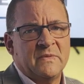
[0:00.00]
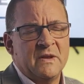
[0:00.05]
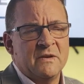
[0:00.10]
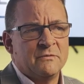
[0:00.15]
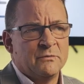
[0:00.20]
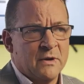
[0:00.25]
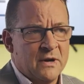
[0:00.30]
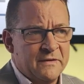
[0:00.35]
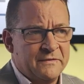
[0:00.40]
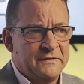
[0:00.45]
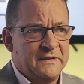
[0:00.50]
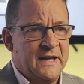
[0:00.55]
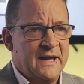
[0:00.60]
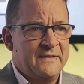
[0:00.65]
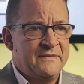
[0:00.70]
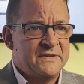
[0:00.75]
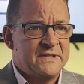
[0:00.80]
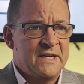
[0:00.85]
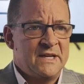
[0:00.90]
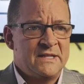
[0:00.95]
Rough
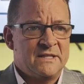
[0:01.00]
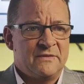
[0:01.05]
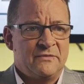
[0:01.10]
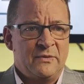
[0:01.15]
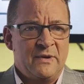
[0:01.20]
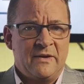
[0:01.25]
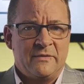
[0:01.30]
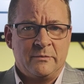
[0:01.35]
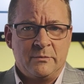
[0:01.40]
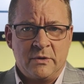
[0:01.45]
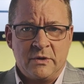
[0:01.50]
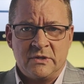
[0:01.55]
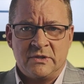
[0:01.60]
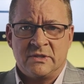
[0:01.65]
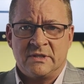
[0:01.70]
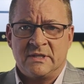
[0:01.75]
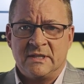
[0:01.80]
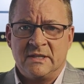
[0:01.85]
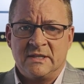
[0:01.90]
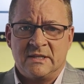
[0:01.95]
life says, if we have
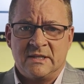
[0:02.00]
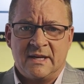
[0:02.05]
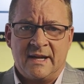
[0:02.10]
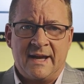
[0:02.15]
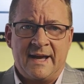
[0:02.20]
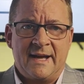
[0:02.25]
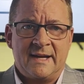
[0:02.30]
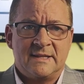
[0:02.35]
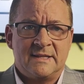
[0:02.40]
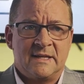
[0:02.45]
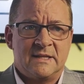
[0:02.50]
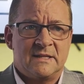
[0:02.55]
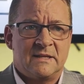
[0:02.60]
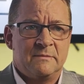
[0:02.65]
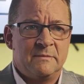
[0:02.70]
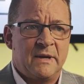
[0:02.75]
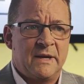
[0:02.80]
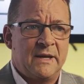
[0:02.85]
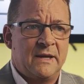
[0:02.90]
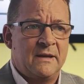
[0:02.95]
emergencies, can I access the
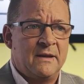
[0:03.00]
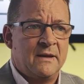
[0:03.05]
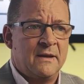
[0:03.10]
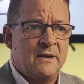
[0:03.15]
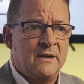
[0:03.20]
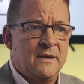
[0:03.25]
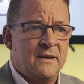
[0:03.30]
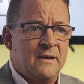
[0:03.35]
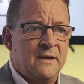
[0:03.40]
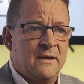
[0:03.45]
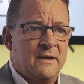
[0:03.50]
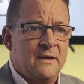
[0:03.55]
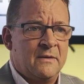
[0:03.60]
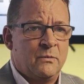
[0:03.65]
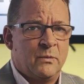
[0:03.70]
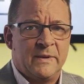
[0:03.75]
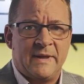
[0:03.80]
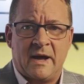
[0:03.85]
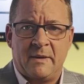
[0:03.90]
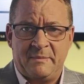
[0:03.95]
money
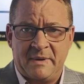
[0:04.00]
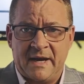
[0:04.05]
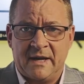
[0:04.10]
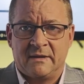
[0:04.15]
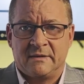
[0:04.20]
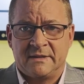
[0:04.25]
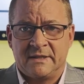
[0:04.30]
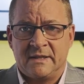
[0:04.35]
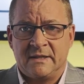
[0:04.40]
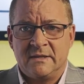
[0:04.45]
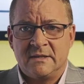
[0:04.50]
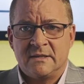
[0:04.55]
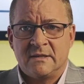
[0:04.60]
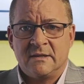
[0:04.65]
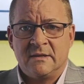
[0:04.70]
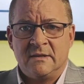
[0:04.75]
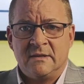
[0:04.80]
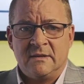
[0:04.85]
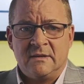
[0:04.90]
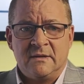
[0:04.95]
without penalties
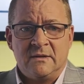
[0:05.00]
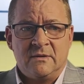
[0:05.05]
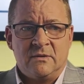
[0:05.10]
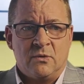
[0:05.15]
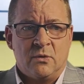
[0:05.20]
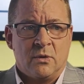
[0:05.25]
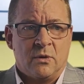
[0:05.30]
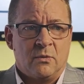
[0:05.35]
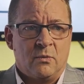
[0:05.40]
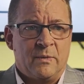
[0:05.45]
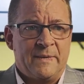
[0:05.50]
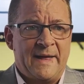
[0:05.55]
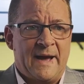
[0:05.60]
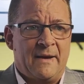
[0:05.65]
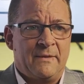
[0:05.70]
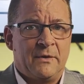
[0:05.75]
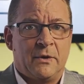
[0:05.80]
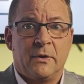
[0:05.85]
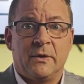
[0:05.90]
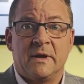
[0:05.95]
or
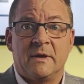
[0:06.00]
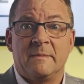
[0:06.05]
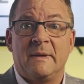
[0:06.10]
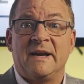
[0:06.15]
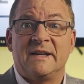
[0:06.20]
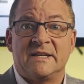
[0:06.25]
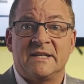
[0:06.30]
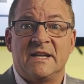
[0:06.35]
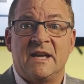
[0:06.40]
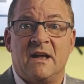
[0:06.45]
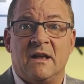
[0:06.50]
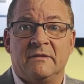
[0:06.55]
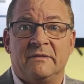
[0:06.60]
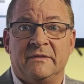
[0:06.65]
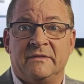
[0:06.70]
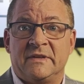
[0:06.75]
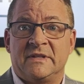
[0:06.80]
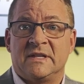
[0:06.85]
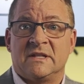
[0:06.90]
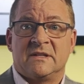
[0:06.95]
without hurting myself?
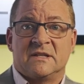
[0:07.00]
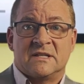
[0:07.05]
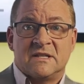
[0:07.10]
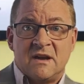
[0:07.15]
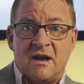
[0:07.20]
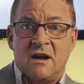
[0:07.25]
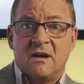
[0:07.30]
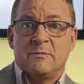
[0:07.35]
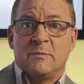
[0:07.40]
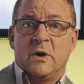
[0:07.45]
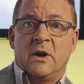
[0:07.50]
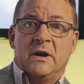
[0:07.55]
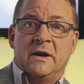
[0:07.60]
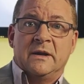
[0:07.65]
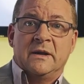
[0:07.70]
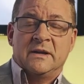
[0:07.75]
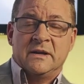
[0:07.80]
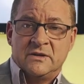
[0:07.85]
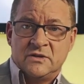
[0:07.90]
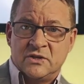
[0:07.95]
If it's in the stock market
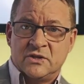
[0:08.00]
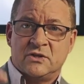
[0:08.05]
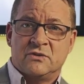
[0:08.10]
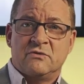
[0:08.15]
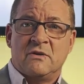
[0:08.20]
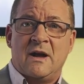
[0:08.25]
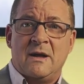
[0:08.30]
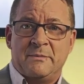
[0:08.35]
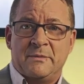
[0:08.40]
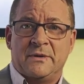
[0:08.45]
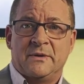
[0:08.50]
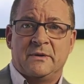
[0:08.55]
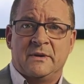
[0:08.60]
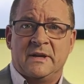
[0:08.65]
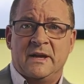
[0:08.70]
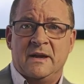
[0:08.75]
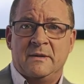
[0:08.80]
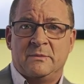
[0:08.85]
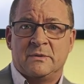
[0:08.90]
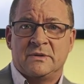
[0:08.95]
and it just dropped
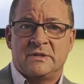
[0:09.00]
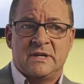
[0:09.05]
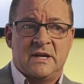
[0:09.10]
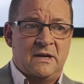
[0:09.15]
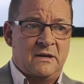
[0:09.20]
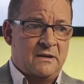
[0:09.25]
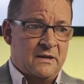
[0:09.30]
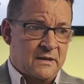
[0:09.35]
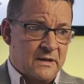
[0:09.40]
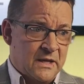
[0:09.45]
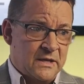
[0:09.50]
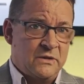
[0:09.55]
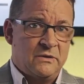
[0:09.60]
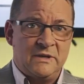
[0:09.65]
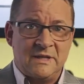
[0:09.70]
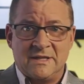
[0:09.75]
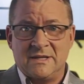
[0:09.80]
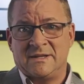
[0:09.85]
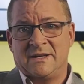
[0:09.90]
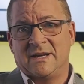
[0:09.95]
38% and then you
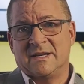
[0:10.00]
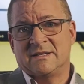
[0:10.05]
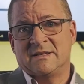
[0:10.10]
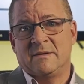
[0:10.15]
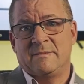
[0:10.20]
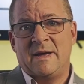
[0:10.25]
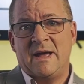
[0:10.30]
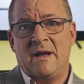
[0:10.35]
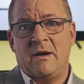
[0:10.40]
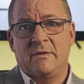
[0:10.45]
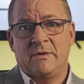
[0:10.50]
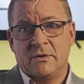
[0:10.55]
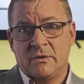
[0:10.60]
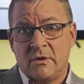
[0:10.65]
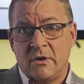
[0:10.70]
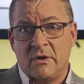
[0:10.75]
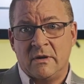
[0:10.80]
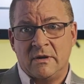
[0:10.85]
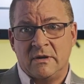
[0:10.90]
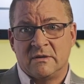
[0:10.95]
need to take some out, you're
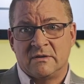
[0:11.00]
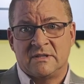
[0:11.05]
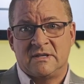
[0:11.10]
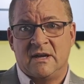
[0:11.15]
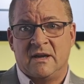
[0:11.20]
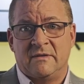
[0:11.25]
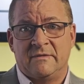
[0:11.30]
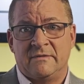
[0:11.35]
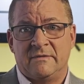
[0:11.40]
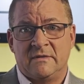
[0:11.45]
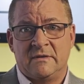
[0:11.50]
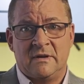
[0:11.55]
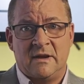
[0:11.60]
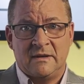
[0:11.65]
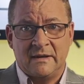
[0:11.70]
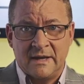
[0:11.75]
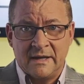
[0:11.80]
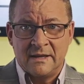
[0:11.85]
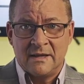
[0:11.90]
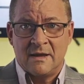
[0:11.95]
hurting yourself. You're not
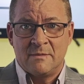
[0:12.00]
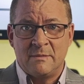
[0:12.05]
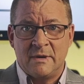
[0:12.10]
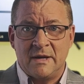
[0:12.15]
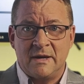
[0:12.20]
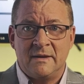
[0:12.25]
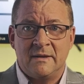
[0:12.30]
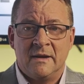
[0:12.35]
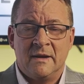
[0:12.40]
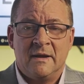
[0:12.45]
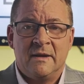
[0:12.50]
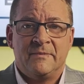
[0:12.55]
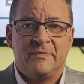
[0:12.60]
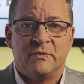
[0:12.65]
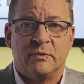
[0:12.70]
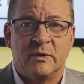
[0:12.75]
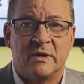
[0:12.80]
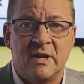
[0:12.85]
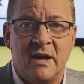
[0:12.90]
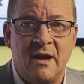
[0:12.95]
letting that money
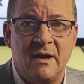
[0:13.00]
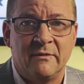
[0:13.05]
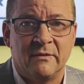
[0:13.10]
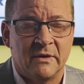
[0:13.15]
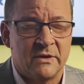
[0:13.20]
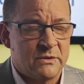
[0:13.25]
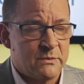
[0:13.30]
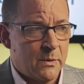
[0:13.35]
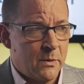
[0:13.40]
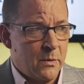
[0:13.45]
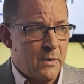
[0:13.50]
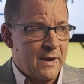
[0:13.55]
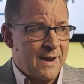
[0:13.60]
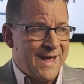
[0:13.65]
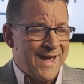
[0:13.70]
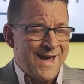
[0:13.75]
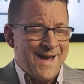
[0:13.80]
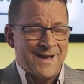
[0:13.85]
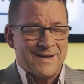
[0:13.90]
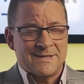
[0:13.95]
recover. So we want
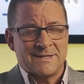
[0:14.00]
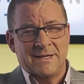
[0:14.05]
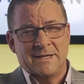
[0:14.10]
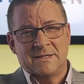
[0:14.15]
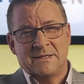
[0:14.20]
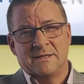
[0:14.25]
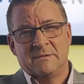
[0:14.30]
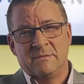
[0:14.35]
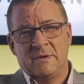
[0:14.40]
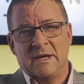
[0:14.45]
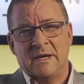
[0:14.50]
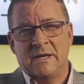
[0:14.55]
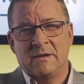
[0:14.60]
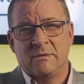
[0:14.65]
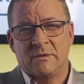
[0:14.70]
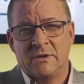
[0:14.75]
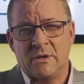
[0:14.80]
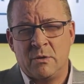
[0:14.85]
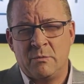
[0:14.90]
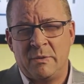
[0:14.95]
access to money
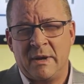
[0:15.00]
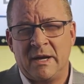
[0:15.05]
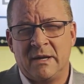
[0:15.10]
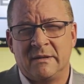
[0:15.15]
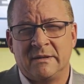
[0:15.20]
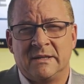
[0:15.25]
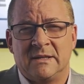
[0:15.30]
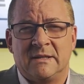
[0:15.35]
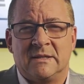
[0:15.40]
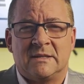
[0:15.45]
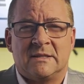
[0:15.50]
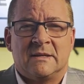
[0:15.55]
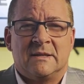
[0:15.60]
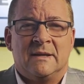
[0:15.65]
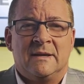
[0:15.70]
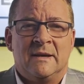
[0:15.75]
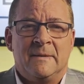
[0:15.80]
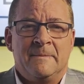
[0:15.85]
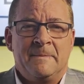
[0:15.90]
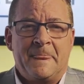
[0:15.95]
with no penalties
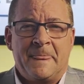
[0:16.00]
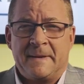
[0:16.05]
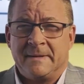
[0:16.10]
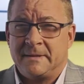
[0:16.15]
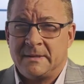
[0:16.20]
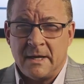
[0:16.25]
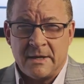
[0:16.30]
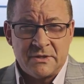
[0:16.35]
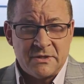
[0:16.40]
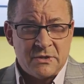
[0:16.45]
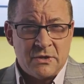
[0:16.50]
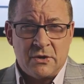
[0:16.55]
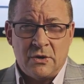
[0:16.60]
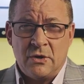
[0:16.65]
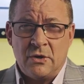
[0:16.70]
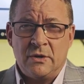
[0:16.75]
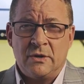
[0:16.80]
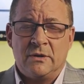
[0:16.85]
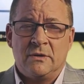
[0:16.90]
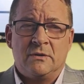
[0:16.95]
that doesn't
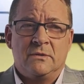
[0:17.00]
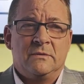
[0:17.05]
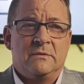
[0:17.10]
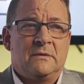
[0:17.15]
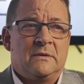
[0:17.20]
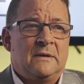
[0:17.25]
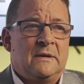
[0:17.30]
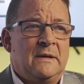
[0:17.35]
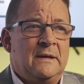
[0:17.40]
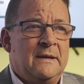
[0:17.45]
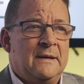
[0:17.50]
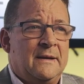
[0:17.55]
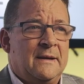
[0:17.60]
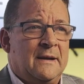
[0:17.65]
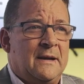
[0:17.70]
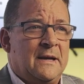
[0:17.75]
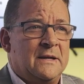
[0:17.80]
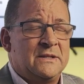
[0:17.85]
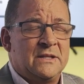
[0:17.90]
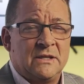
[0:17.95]
hurt you
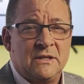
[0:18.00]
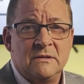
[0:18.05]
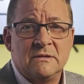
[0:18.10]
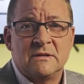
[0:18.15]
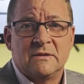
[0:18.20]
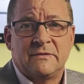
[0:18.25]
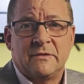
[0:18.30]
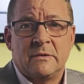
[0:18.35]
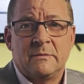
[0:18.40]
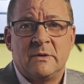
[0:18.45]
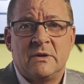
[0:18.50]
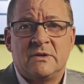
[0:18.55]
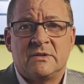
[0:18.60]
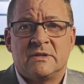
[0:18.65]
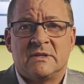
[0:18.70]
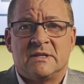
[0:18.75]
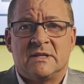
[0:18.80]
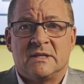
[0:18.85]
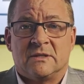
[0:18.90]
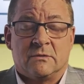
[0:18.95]
to use it for
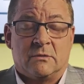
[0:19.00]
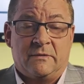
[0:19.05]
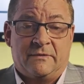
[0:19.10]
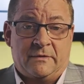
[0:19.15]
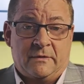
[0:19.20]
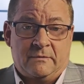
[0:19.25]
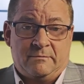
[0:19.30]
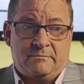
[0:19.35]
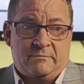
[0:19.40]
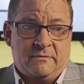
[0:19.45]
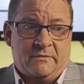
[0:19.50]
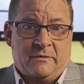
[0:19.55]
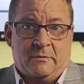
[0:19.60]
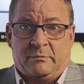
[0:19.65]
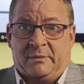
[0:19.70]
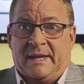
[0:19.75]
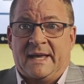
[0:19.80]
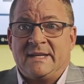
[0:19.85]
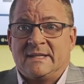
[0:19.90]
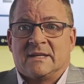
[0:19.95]
emergencies or for
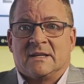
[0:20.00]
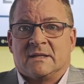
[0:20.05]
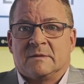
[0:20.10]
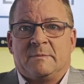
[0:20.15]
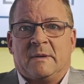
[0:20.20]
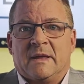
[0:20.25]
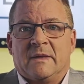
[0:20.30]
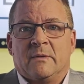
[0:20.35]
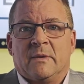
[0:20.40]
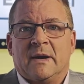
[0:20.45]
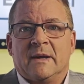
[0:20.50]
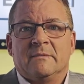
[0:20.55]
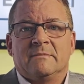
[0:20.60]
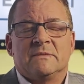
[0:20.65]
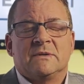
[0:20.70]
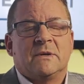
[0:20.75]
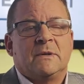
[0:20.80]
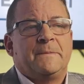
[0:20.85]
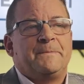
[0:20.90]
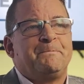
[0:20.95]
blessings, by the way.
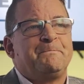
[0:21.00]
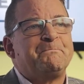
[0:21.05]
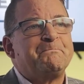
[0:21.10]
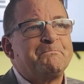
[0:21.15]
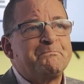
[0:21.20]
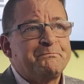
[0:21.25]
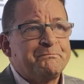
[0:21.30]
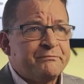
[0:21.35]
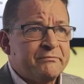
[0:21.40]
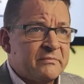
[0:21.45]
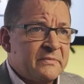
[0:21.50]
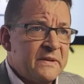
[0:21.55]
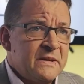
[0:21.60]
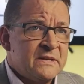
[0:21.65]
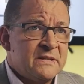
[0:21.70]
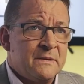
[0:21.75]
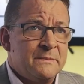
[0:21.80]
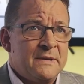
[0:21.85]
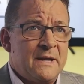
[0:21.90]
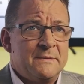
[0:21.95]
So
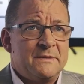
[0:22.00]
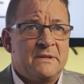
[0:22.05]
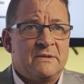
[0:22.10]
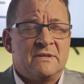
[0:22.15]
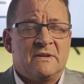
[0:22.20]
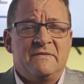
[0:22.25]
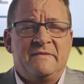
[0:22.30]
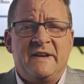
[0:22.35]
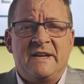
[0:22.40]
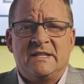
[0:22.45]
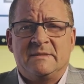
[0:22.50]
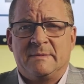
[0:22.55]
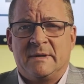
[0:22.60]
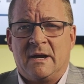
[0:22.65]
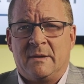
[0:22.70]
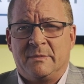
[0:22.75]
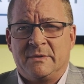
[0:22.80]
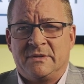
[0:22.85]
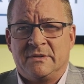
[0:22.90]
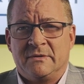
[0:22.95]
sometimes there's investment
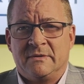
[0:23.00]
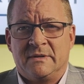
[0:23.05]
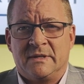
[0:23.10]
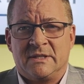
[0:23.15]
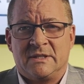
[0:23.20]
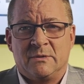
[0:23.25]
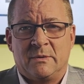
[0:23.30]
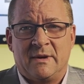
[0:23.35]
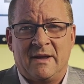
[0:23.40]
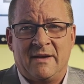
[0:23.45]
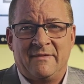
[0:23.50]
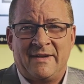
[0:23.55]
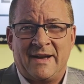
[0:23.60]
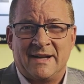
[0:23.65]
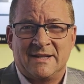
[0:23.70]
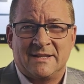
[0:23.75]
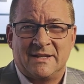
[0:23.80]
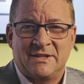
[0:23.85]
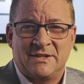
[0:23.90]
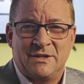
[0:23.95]
opportunities. You want to have
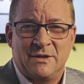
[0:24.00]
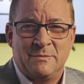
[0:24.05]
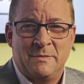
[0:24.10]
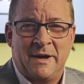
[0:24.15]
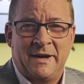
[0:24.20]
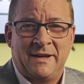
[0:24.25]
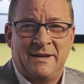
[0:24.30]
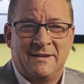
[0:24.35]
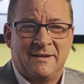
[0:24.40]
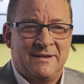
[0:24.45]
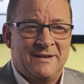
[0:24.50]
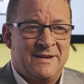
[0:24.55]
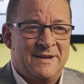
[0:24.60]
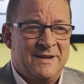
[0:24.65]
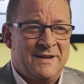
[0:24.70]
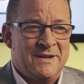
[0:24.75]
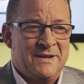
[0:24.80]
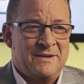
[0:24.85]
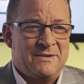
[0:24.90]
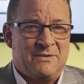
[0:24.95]
access to your money to
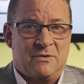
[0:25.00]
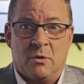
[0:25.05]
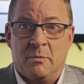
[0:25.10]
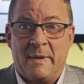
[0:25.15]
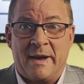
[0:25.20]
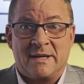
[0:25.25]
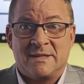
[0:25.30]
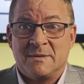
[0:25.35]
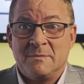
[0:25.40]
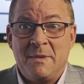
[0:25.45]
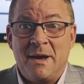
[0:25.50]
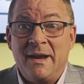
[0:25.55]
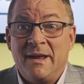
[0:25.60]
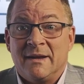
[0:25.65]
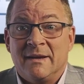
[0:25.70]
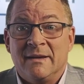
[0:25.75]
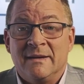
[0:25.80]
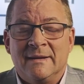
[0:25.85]
go make some money.